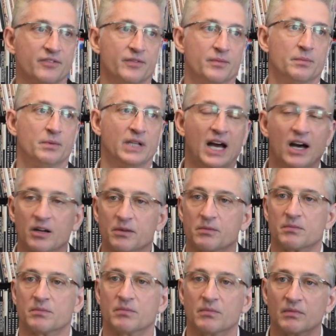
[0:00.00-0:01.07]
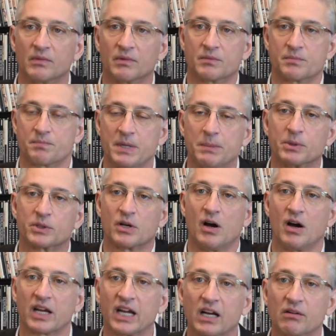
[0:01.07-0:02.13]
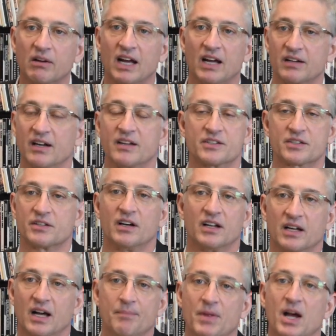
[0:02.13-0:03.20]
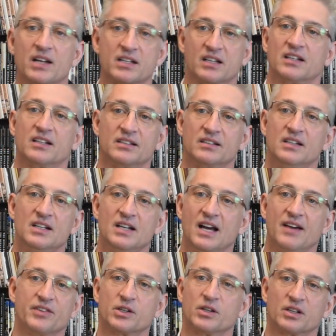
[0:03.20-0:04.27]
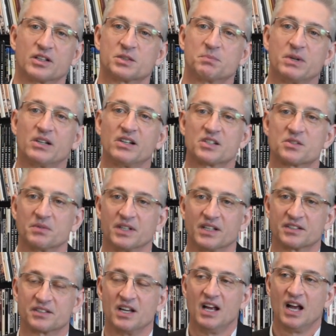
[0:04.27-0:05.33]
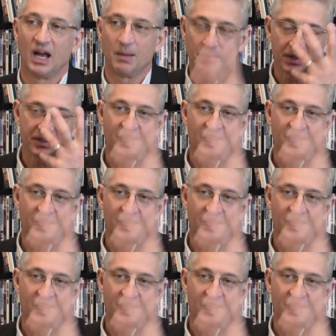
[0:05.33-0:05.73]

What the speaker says: a lot of loud people talking around. I just thought, I'm not gonna have a good experience with this.